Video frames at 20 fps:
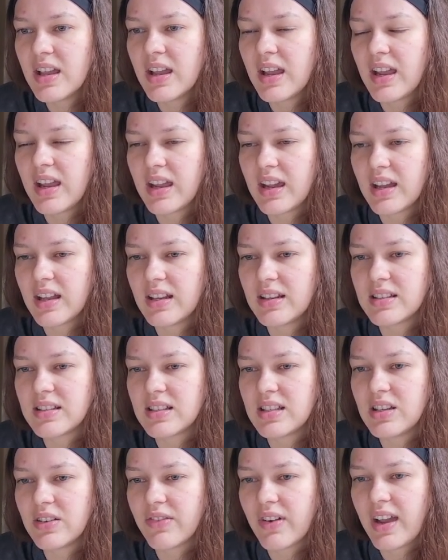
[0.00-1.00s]
And
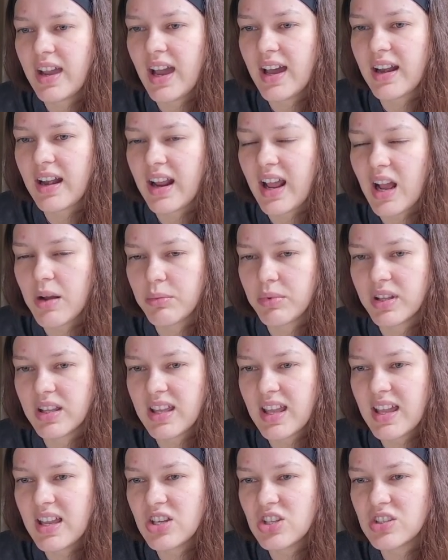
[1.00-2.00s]
if I had an
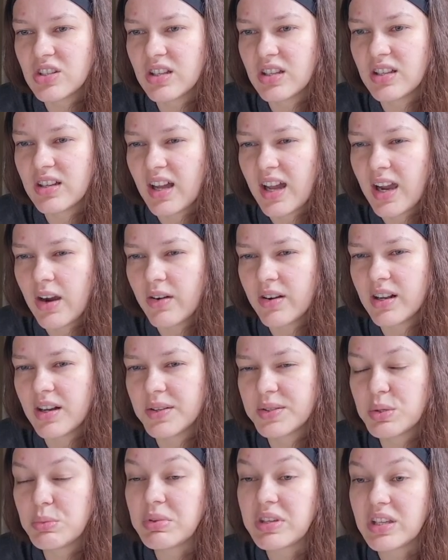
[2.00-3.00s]
application, I would
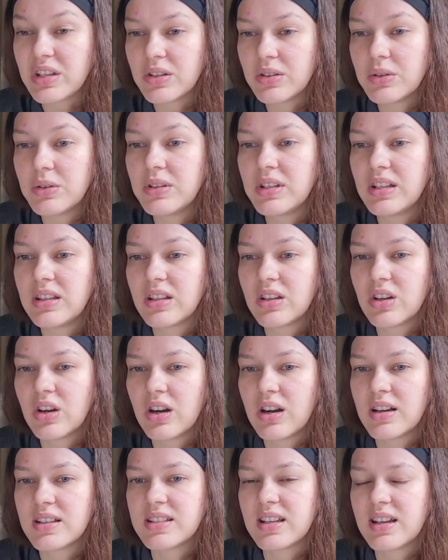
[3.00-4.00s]
also be including the
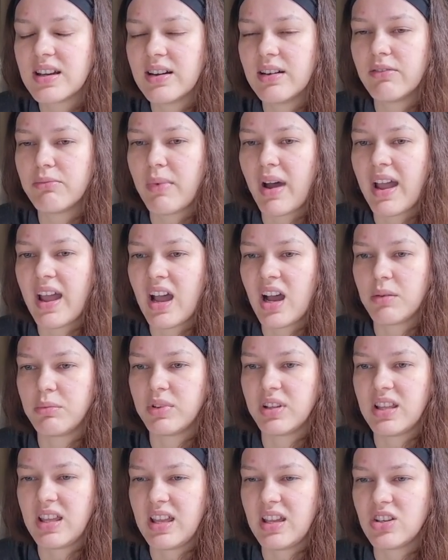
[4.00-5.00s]
cost of my
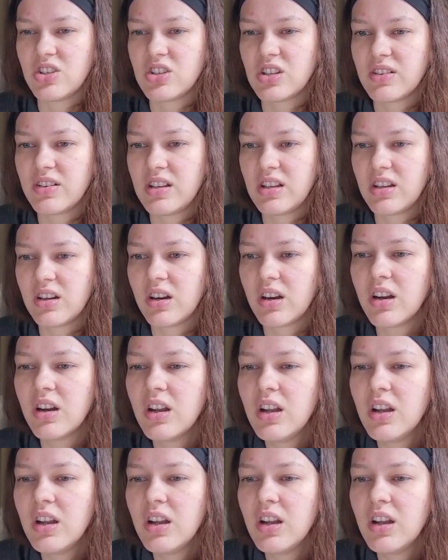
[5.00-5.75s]
application here.